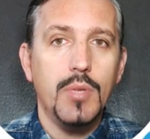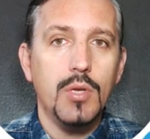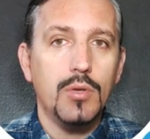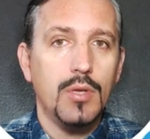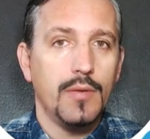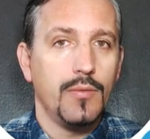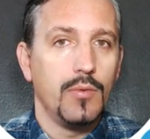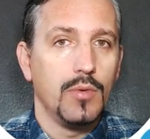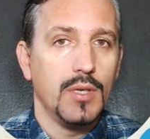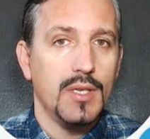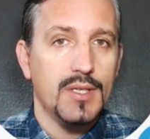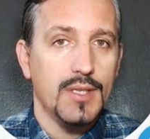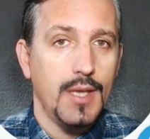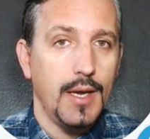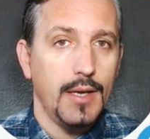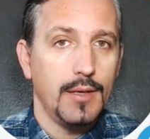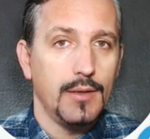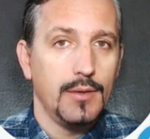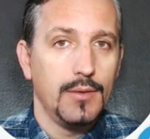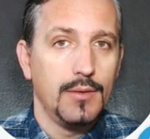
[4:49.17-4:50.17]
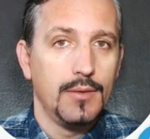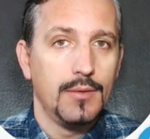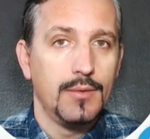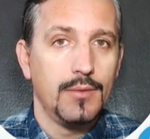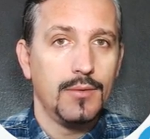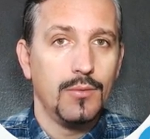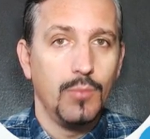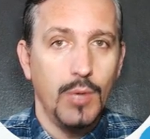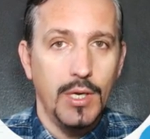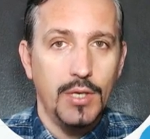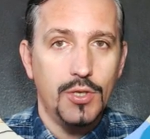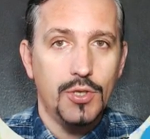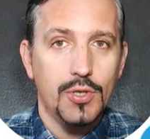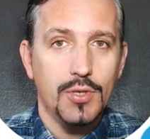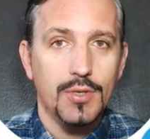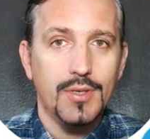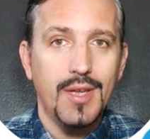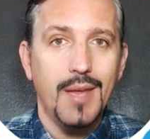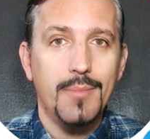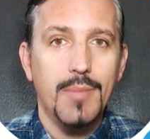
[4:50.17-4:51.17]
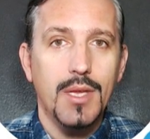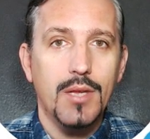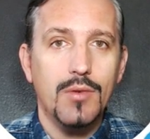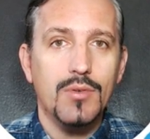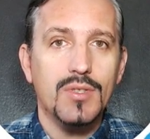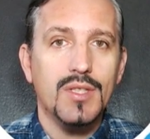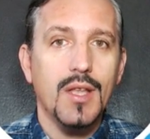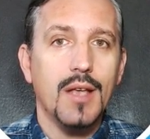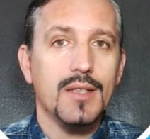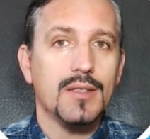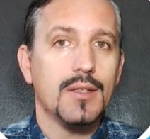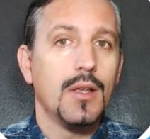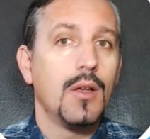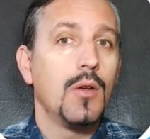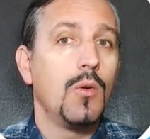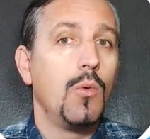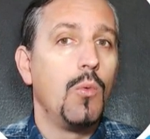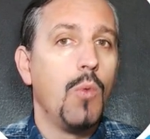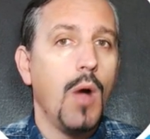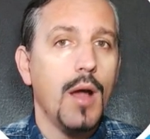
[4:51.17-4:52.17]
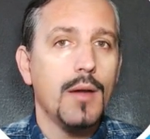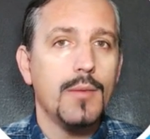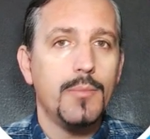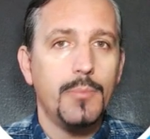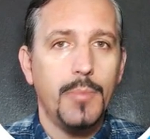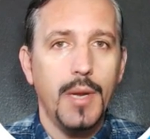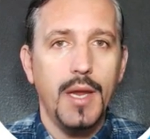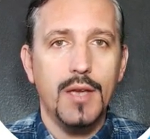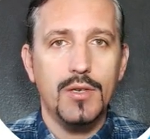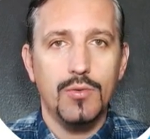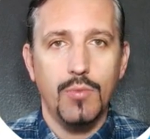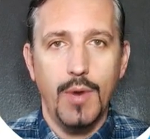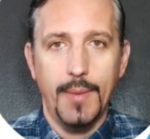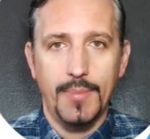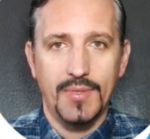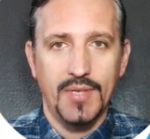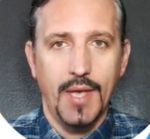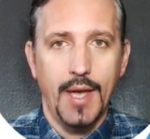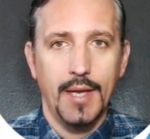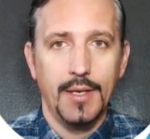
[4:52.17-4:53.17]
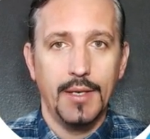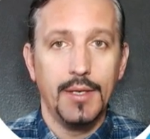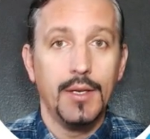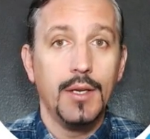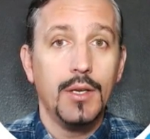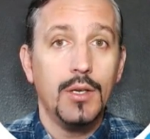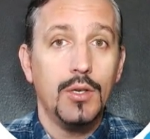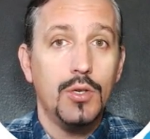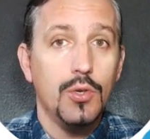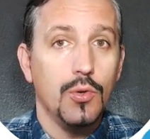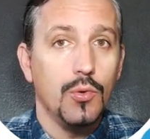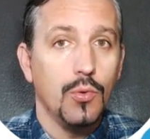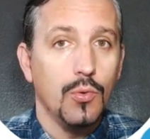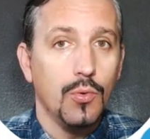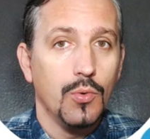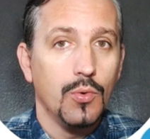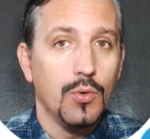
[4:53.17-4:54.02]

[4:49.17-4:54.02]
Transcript: beautiful design, which can be used as one-page website too,